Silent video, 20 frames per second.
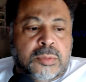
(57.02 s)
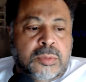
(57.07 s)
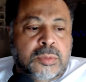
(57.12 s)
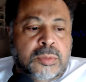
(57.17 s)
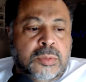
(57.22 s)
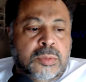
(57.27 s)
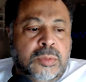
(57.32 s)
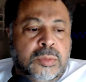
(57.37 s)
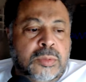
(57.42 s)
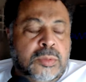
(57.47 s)

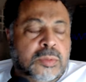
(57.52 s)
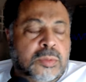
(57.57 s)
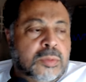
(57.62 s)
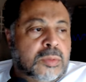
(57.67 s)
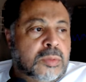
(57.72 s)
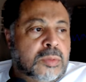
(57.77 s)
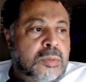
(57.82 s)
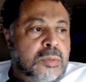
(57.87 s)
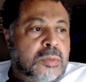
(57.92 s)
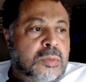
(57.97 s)

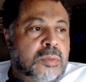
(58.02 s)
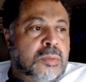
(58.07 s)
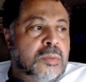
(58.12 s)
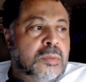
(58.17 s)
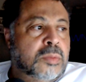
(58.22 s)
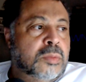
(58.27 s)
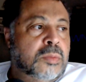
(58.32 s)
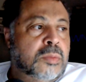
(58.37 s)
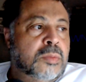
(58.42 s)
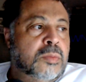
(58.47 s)

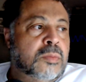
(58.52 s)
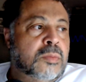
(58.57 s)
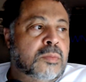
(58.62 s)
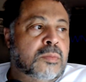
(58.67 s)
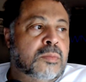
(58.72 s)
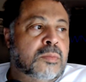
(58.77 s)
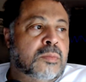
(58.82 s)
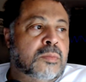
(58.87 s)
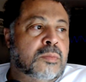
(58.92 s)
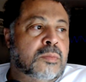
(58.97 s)

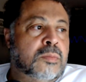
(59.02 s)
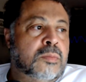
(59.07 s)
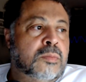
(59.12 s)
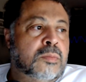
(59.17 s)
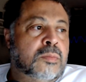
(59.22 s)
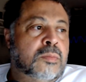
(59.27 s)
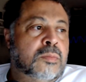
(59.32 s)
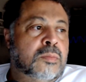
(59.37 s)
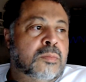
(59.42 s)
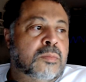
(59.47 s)

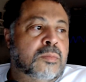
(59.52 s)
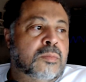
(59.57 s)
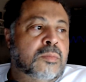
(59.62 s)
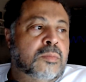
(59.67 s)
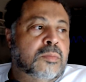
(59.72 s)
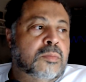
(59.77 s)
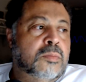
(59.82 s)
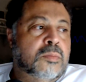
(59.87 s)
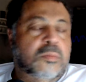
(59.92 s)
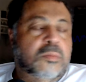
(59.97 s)

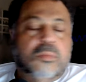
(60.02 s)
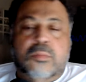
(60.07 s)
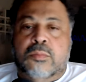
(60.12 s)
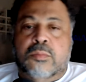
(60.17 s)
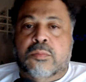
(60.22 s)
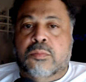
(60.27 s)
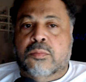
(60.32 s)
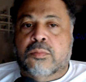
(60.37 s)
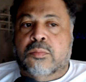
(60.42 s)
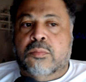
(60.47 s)

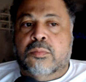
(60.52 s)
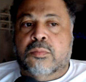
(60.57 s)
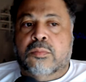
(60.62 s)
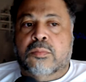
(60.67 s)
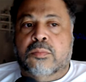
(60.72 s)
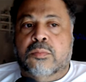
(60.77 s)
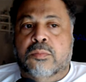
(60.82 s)
Nothing is said.